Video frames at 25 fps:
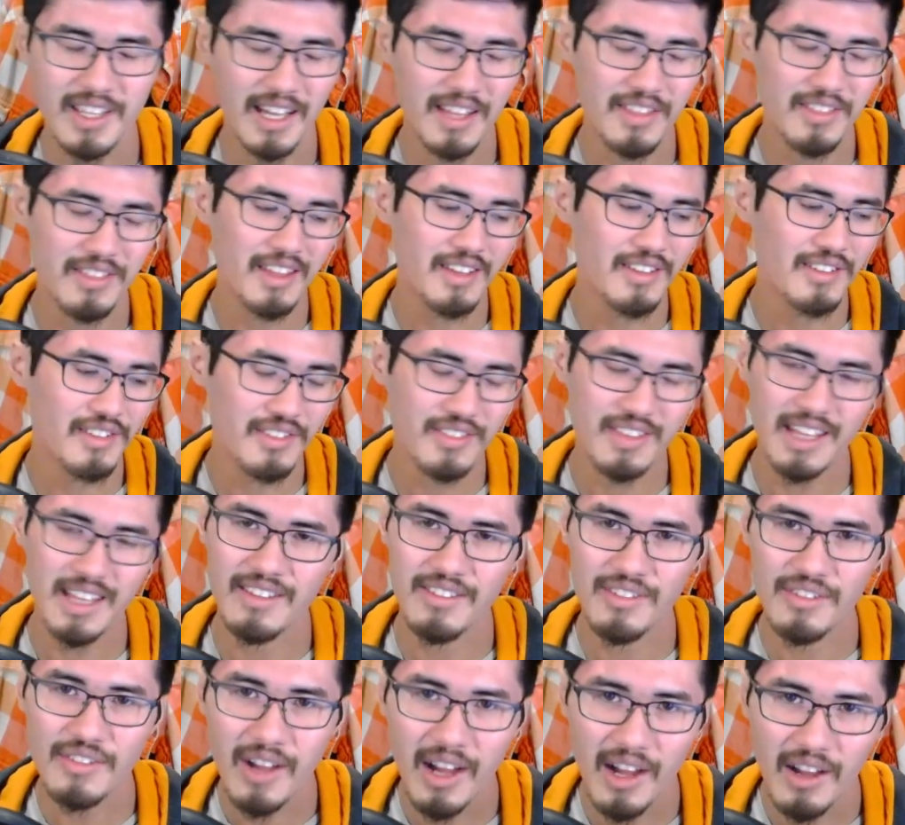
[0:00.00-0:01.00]
I think it's just
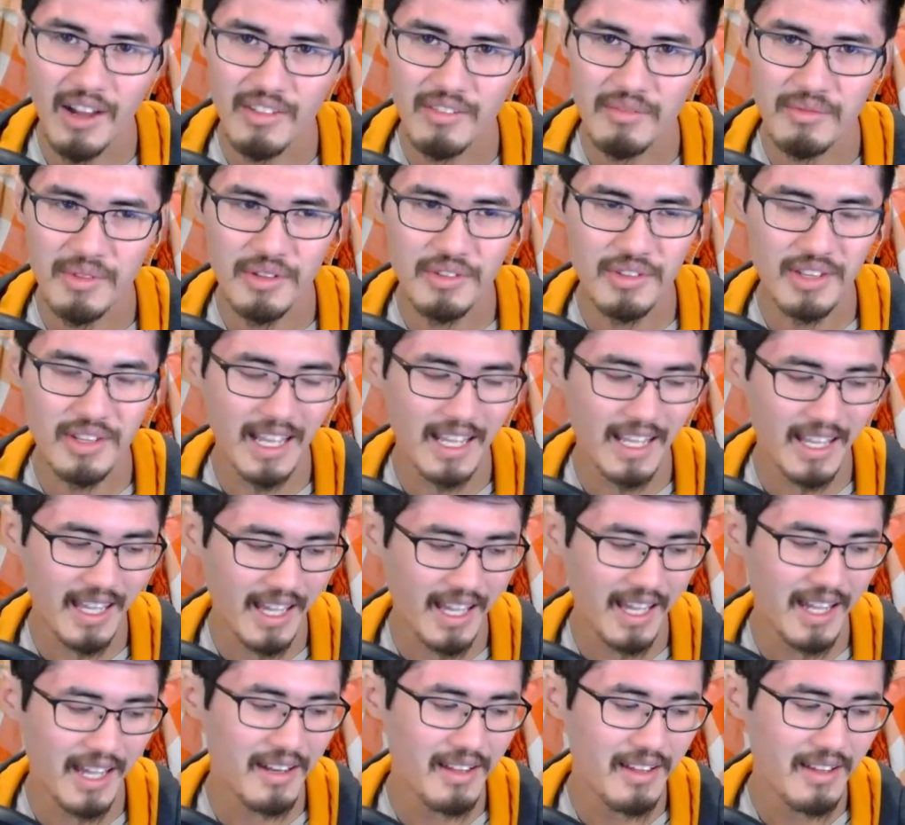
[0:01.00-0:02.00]
that style of music. I
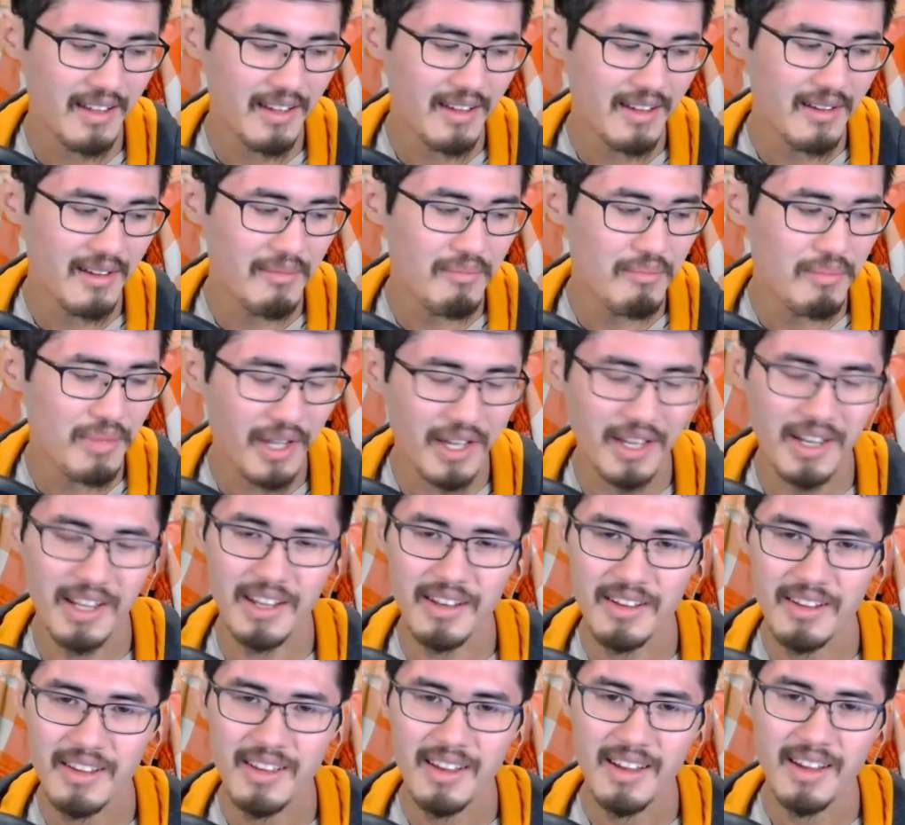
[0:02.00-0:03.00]
can't pin
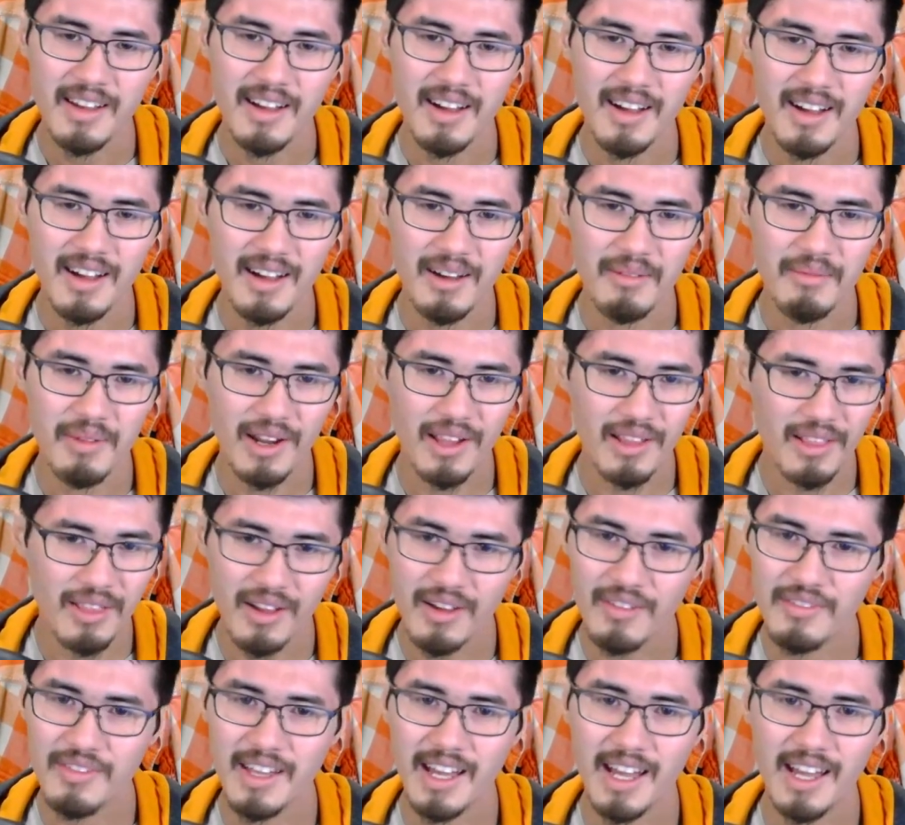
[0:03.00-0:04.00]
it, uh, but I
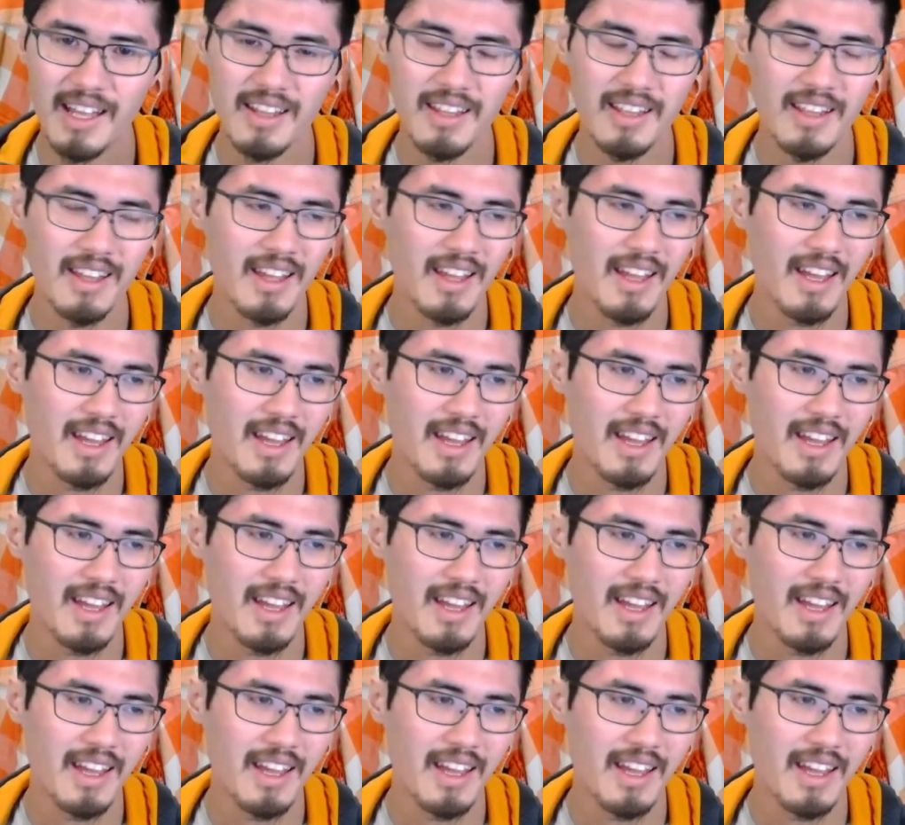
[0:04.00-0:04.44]
love that.